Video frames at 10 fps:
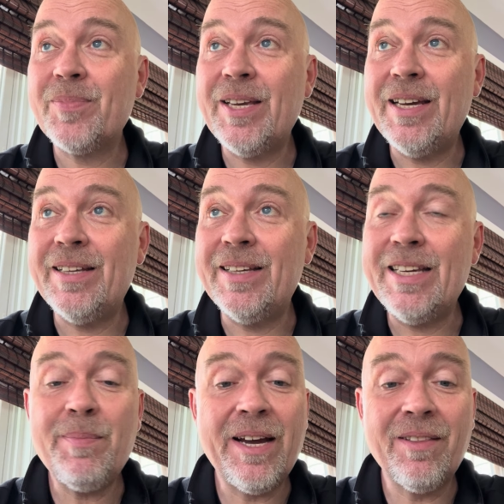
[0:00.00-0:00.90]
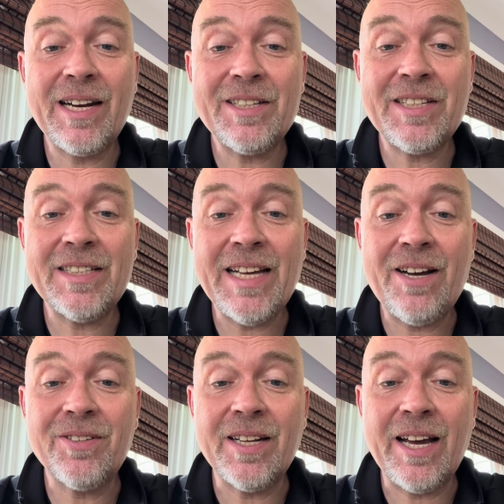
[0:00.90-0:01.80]
email that I sent
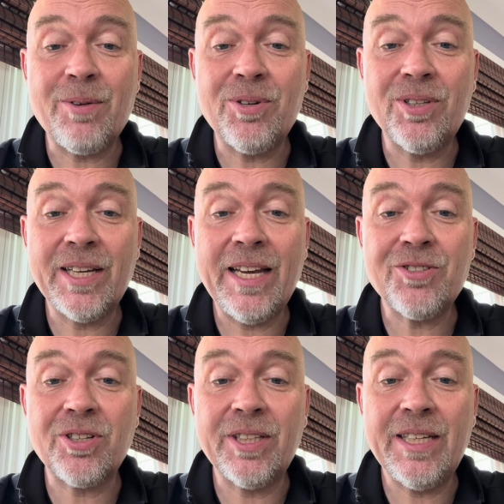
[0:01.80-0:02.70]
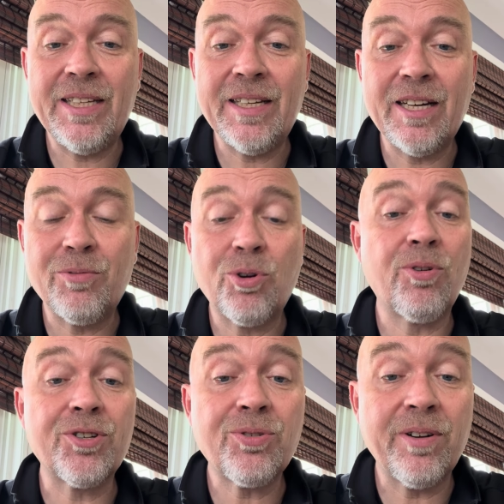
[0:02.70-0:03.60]
out that I will occasionally
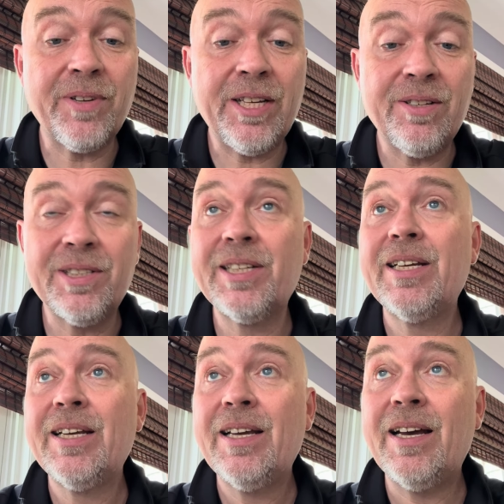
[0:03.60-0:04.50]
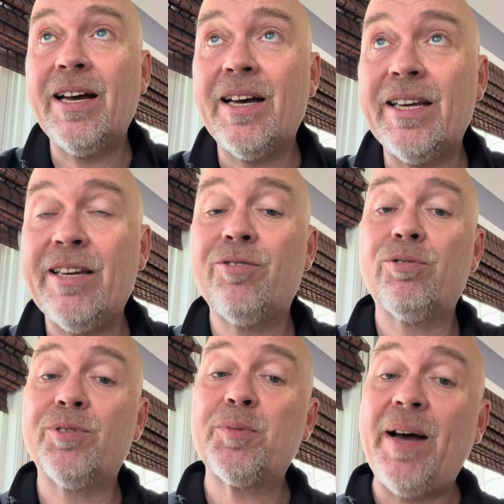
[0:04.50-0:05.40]
record short videos, either
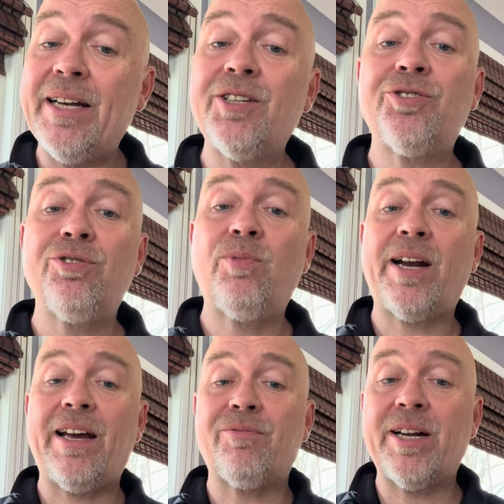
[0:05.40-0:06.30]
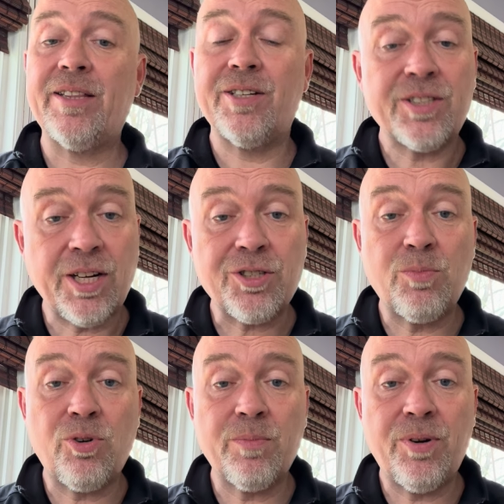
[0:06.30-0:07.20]
responding to what I've read in the discussion
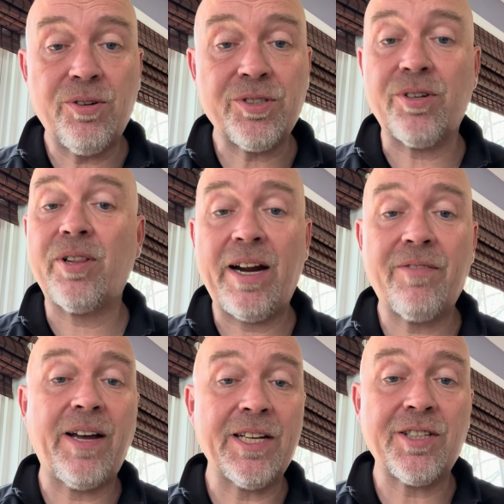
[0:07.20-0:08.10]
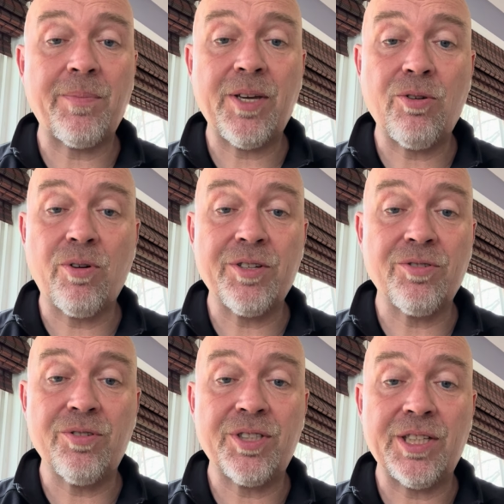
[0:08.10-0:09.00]
board posts, or clarifying something, or
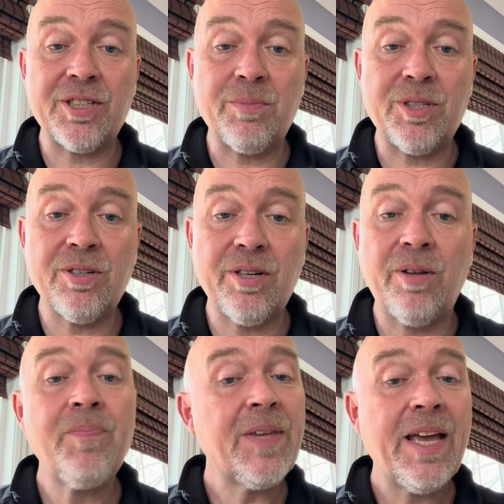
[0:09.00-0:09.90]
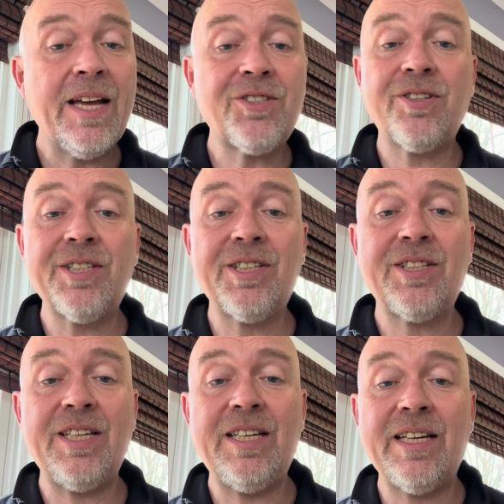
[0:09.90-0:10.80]
introducing some material. And so this is
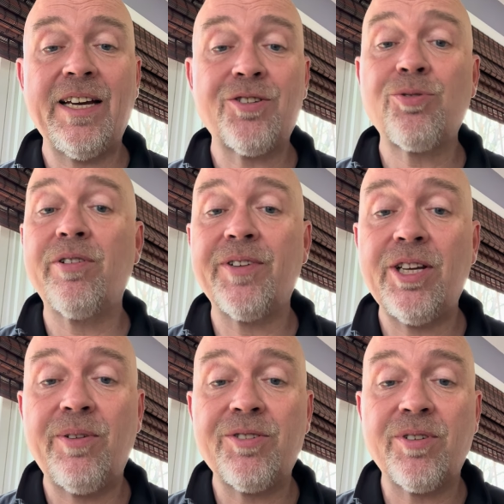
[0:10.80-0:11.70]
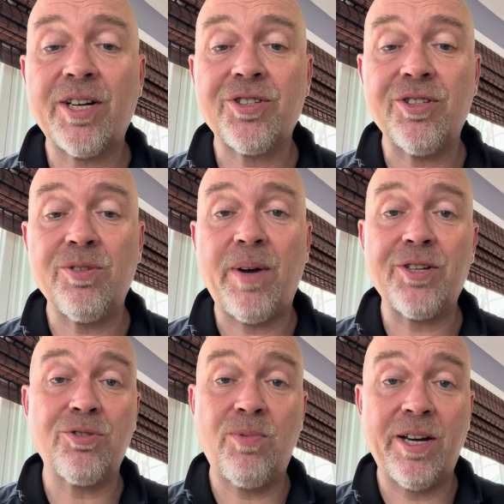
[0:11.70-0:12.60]
the short video introduction to
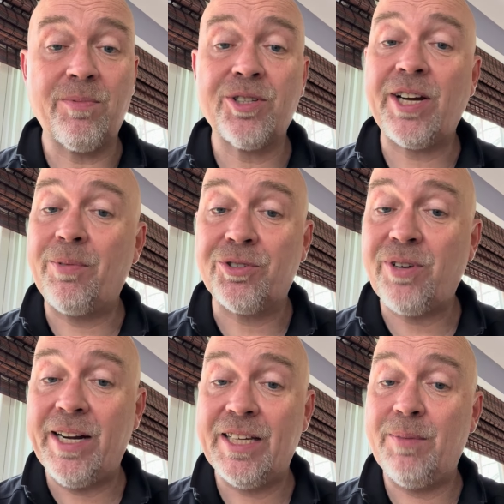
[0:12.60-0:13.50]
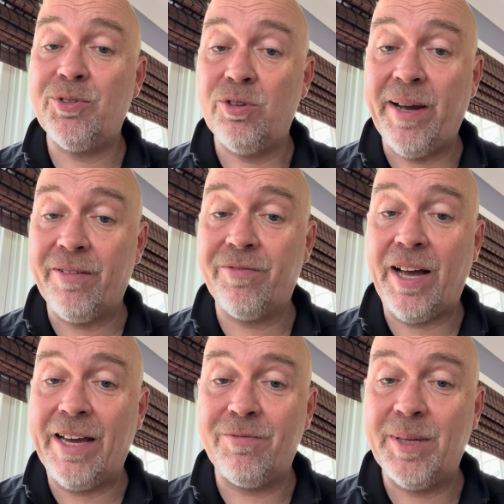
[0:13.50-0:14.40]
Module One, which I will try to keep to about
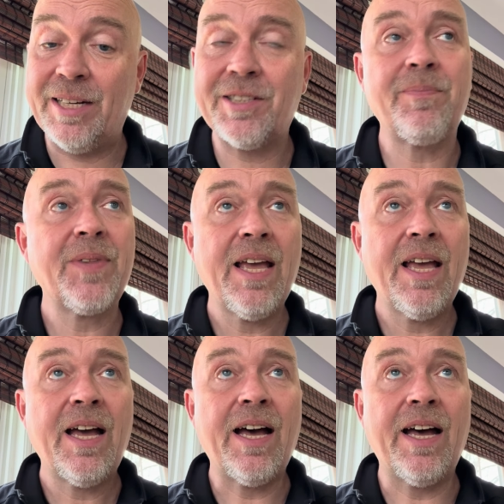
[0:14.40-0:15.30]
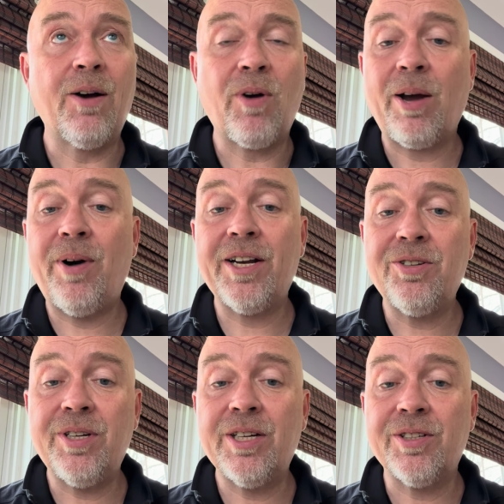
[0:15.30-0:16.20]
5 minutes. What I want to
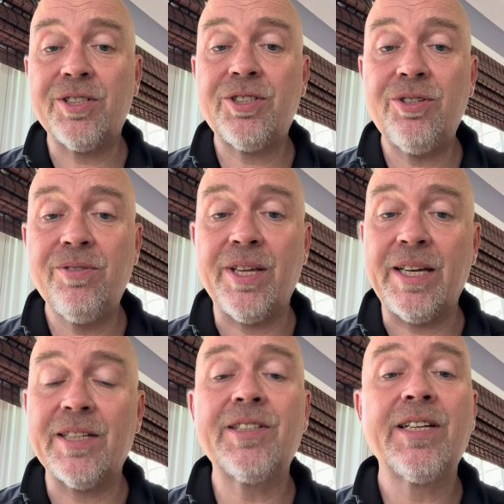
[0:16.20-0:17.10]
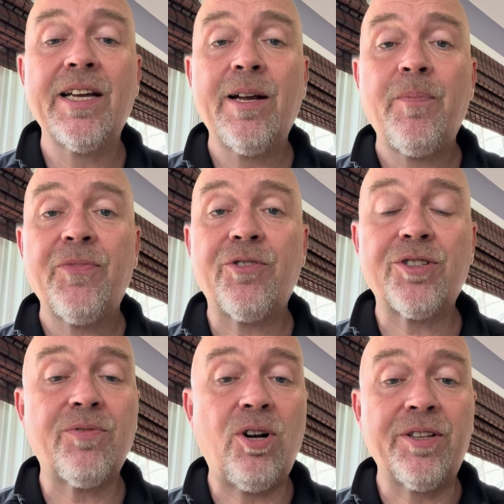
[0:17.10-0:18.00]
do here is two things.
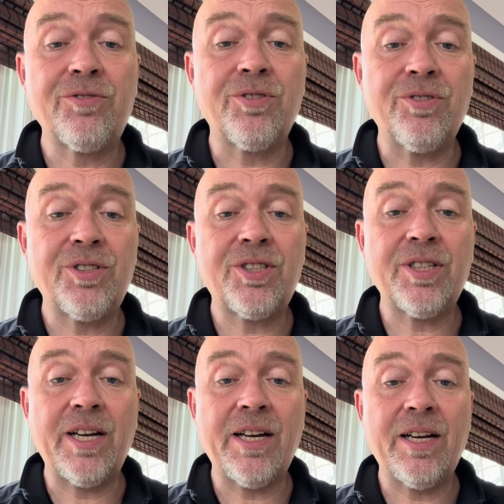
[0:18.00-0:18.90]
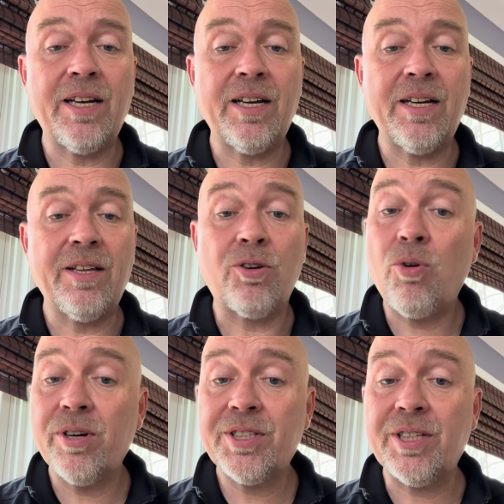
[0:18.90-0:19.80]
First of all, introduce the
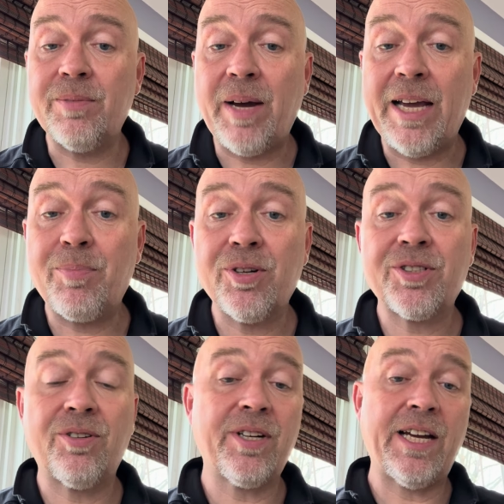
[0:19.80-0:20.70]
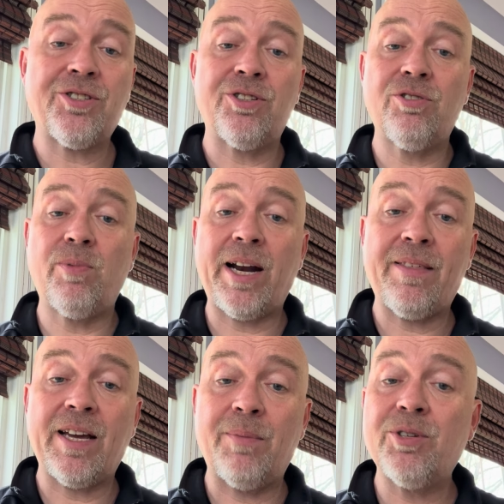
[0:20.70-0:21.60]
course and my personal connection to what I
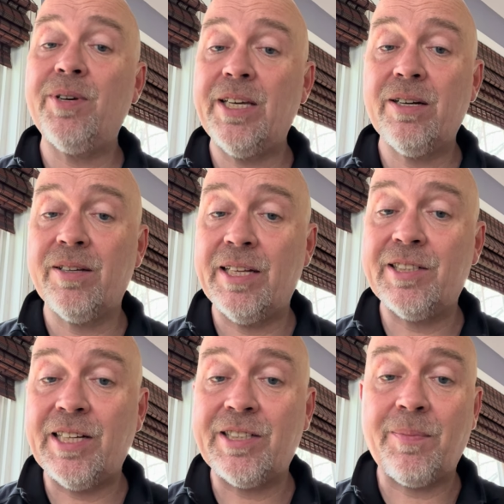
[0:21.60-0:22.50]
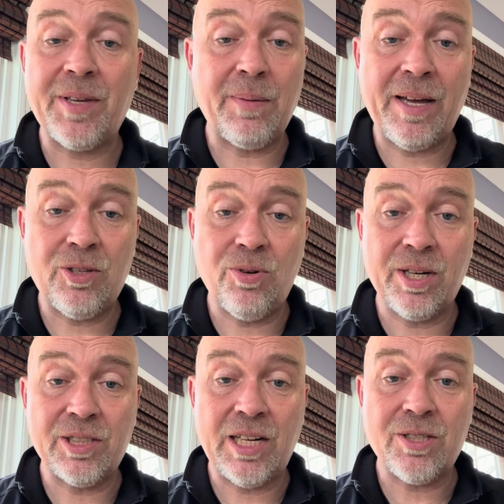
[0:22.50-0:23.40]
think I'm doing here, and then say something about the
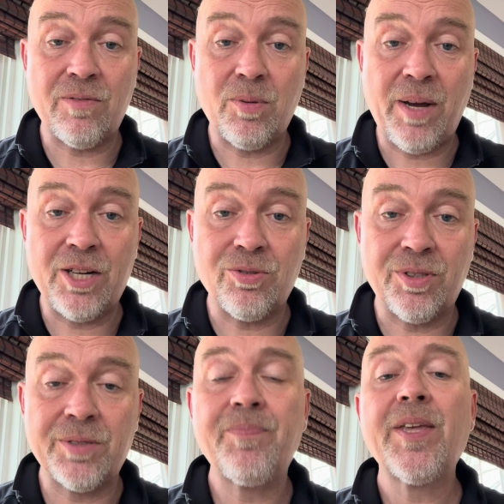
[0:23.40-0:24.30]
organization of the modules.